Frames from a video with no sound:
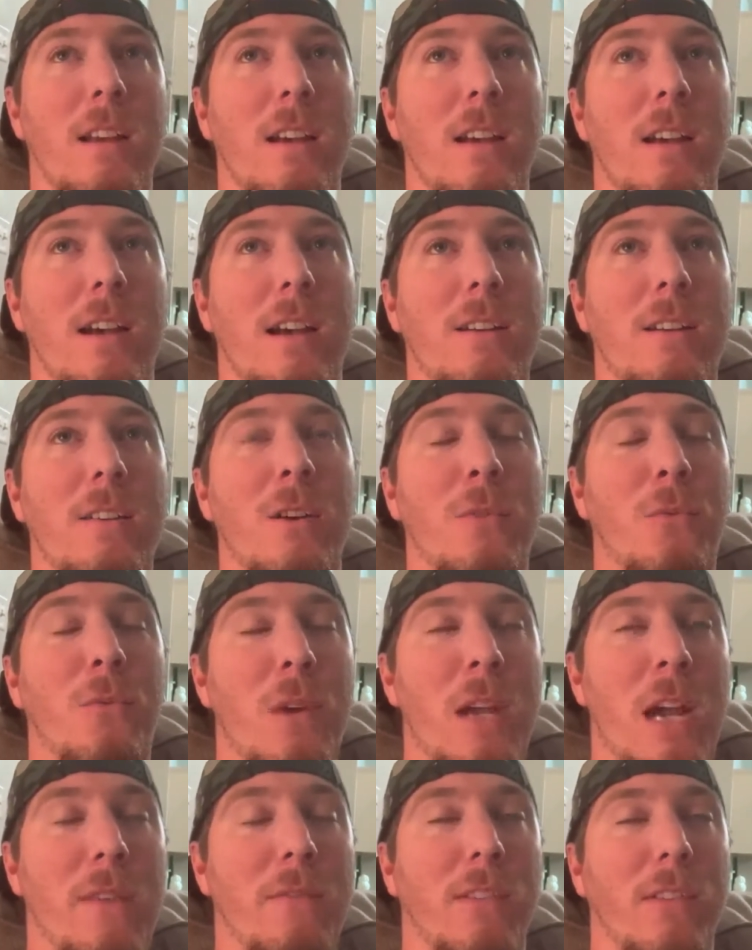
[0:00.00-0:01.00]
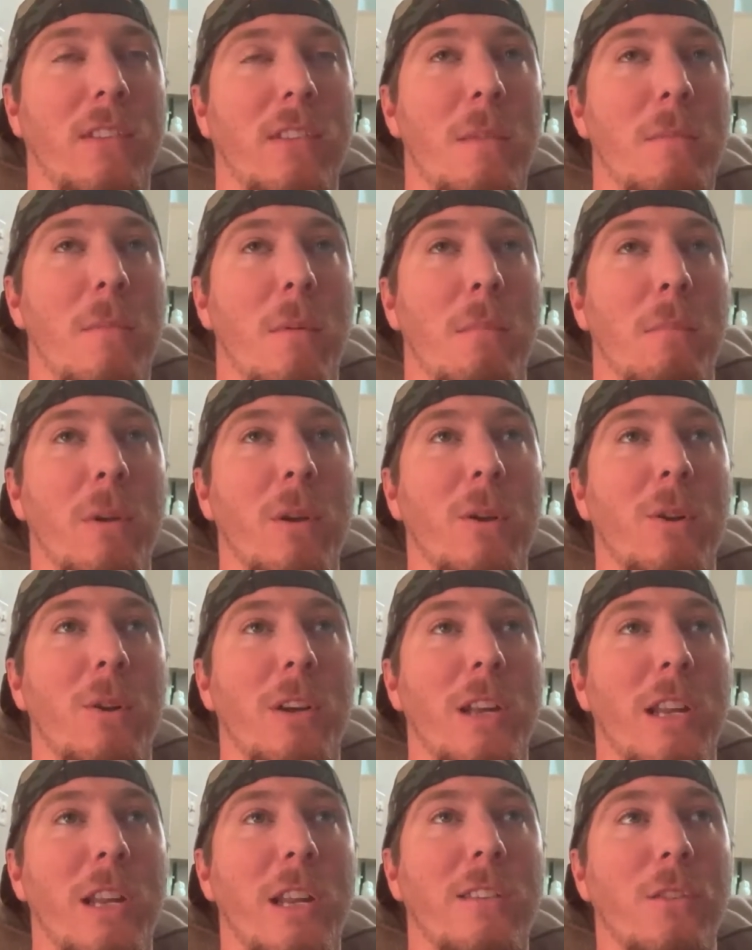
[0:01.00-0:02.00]
I don't know if we have the same
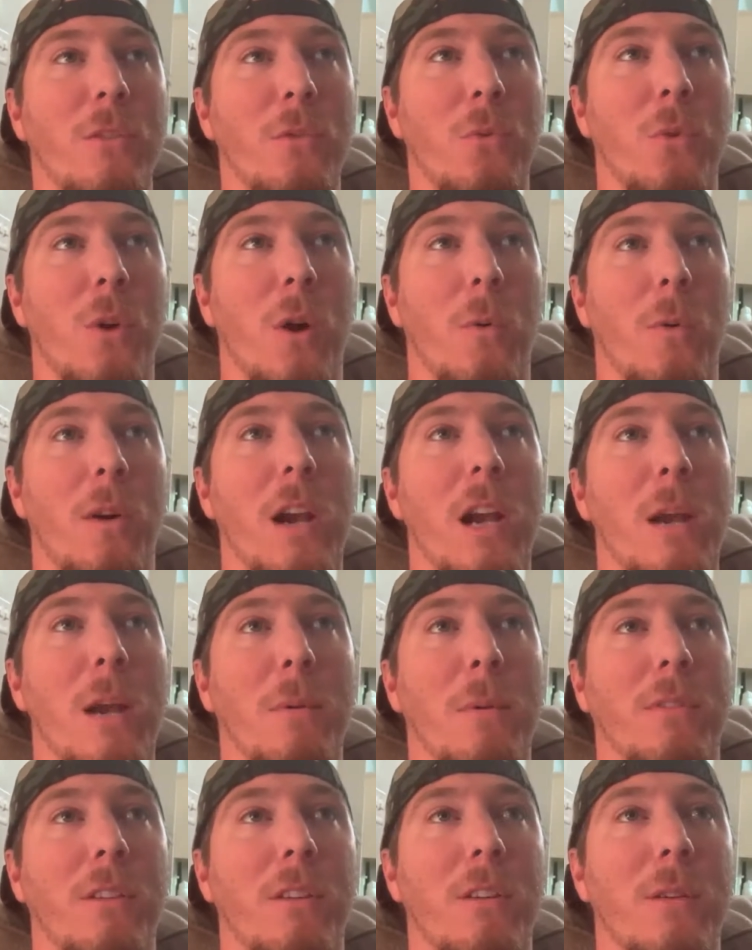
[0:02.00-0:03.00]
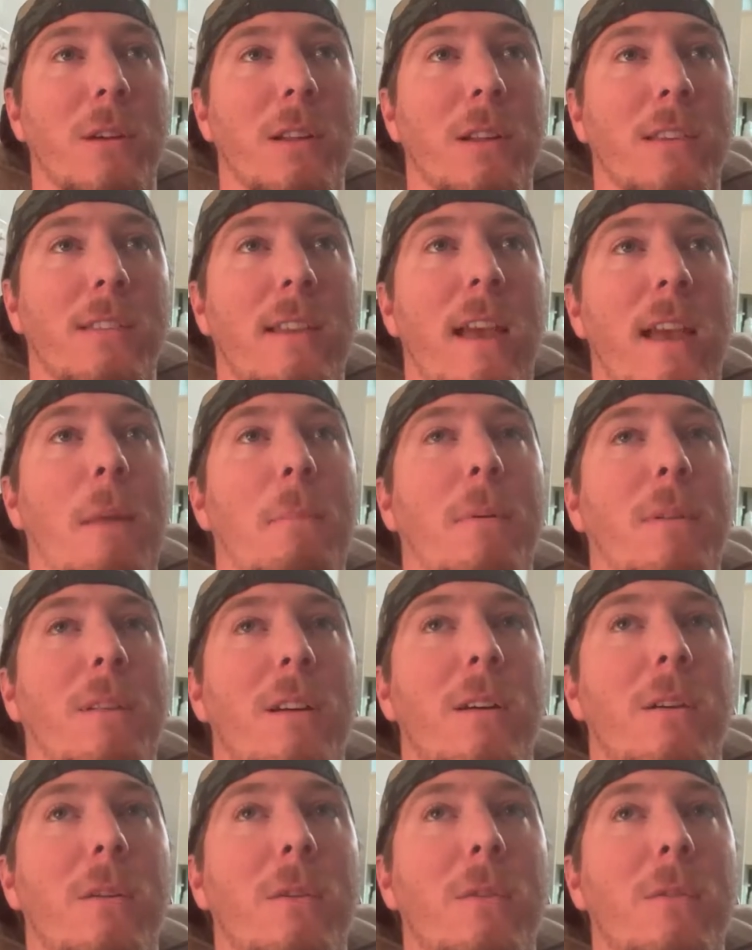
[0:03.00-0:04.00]
ability to do what we're able to do at
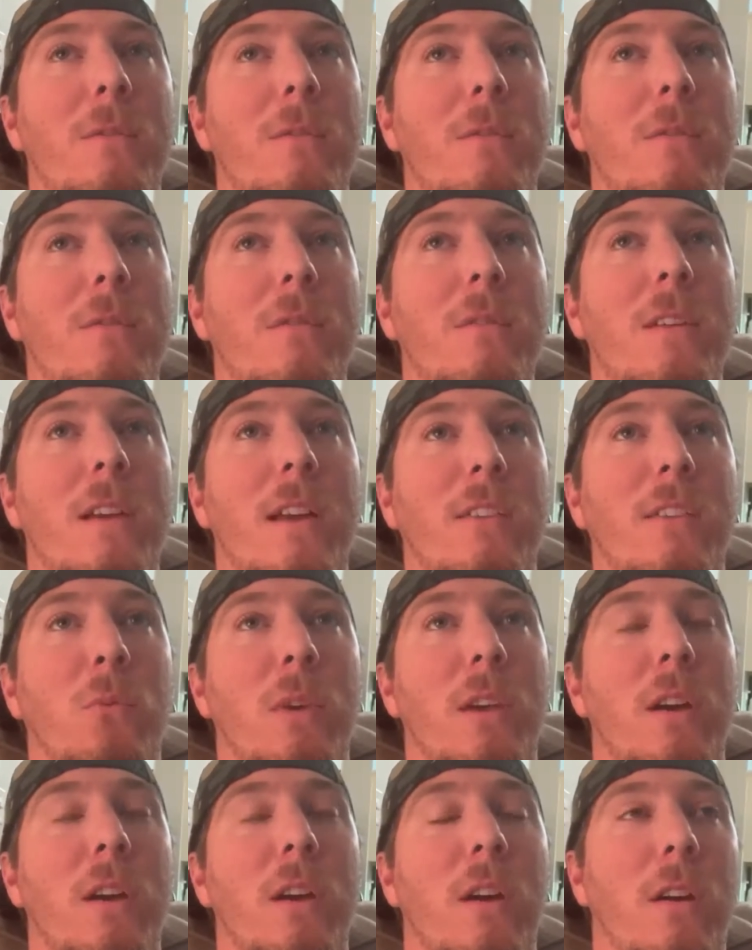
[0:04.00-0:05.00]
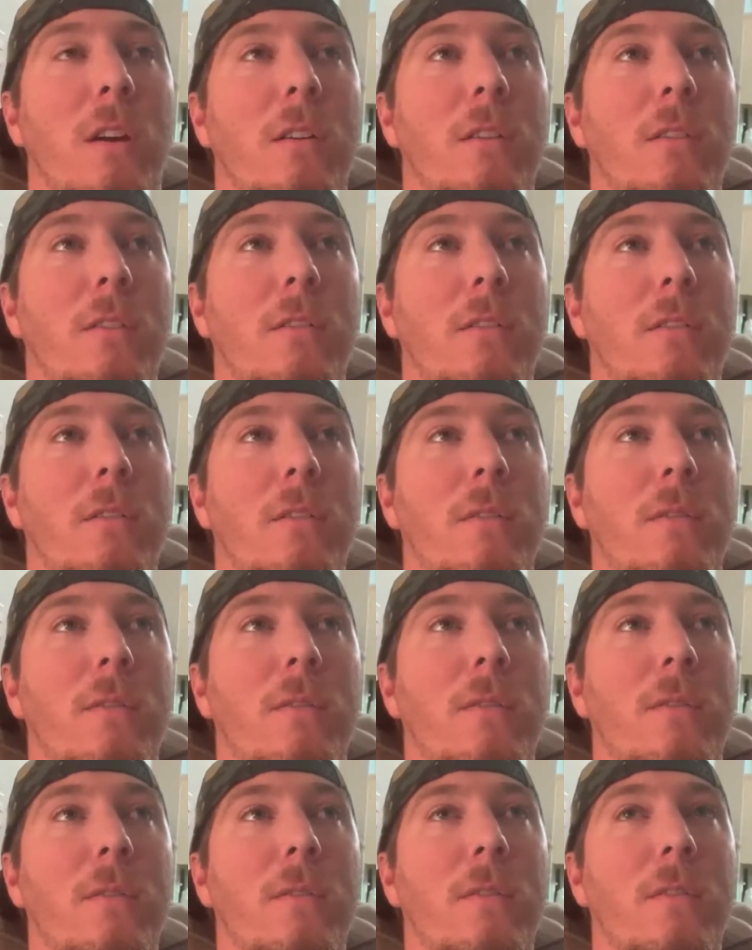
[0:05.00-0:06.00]
Sapelo as we are
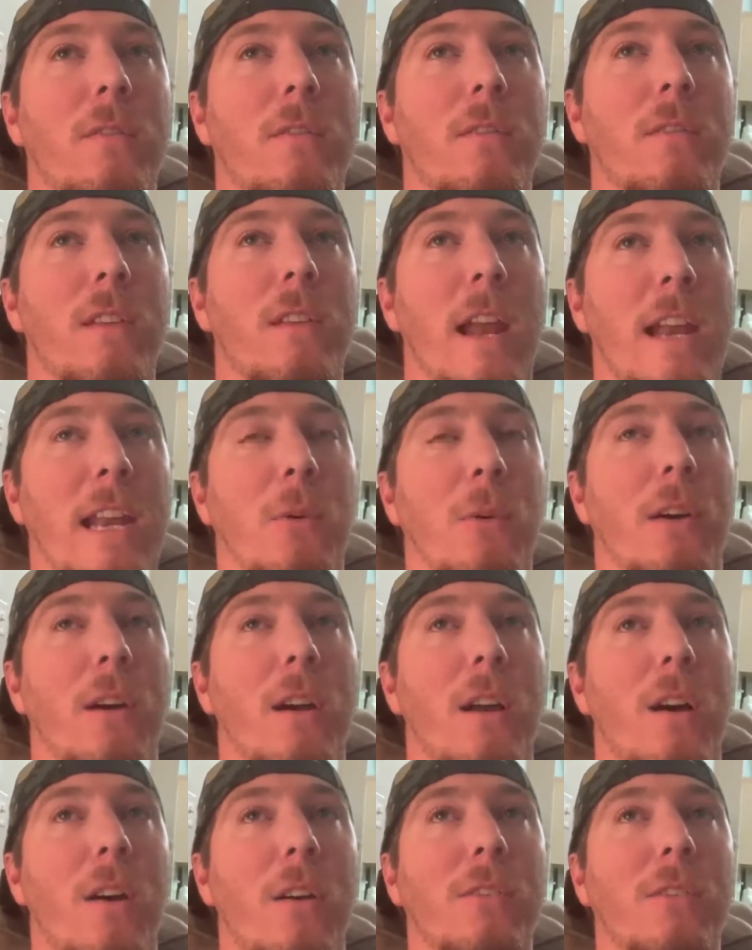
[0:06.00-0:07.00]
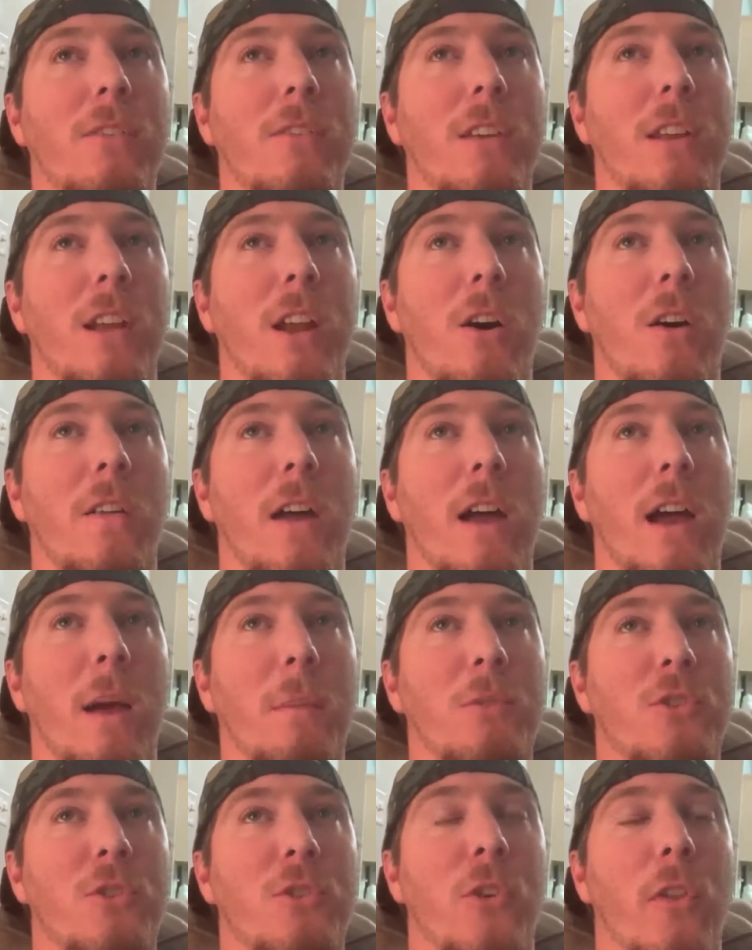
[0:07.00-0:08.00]
anywhere else, and
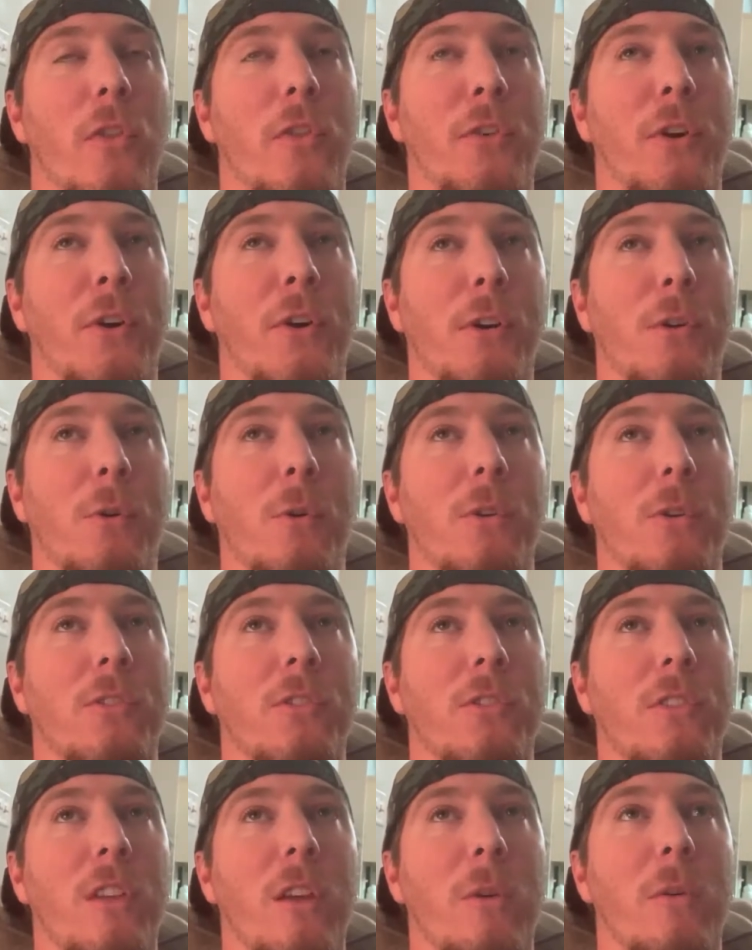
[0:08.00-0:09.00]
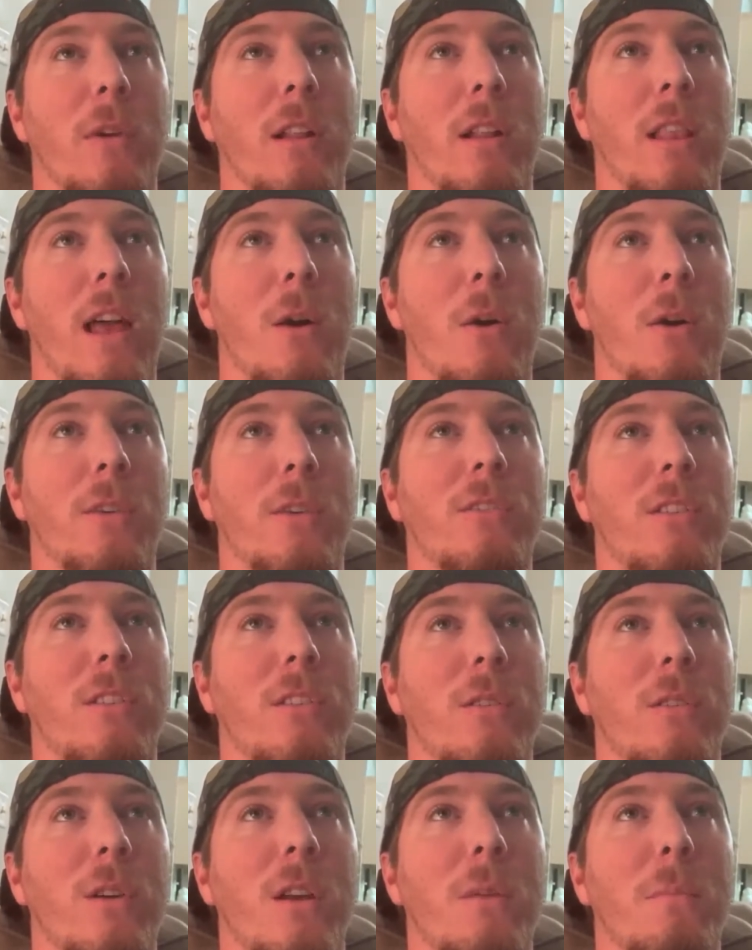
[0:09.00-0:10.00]
I'm sure that there are courses that would allow us to
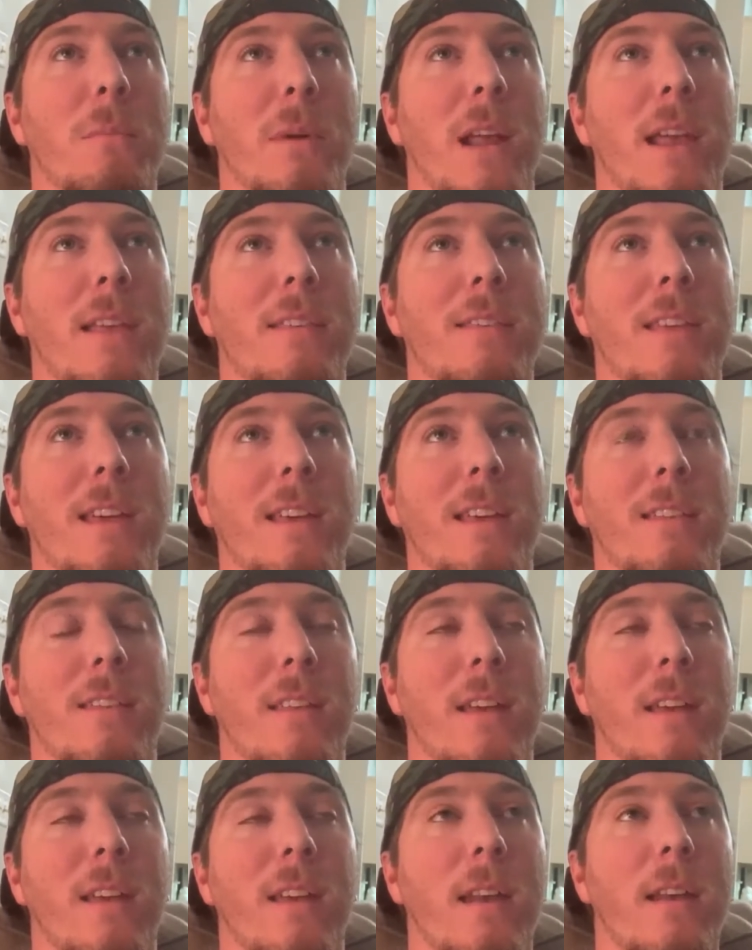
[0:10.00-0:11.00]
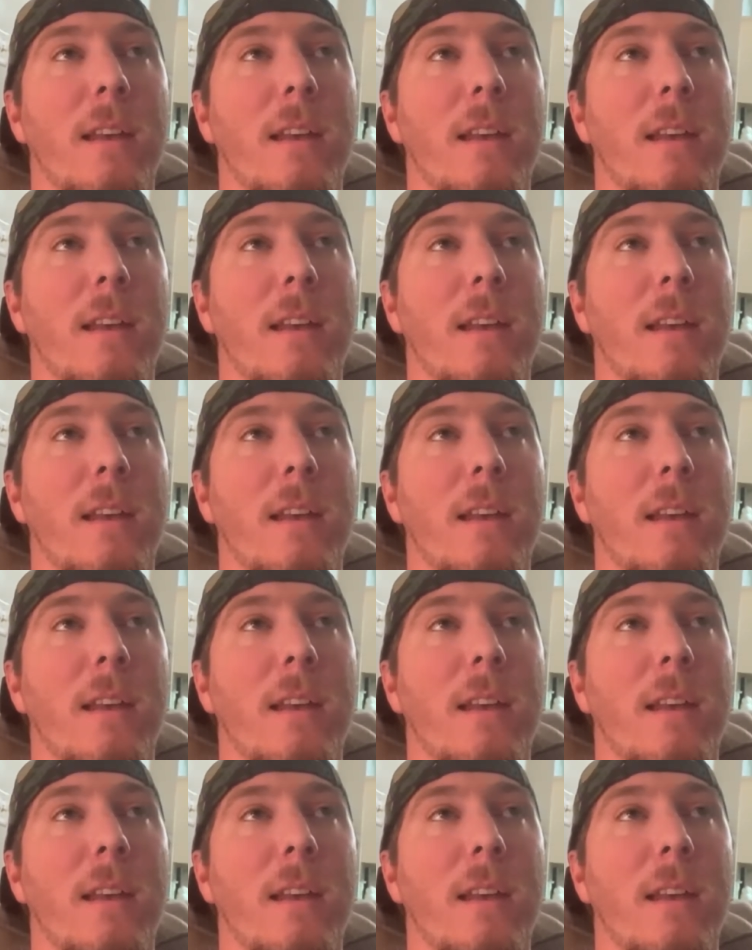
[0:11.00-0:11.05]
do it, but I think that,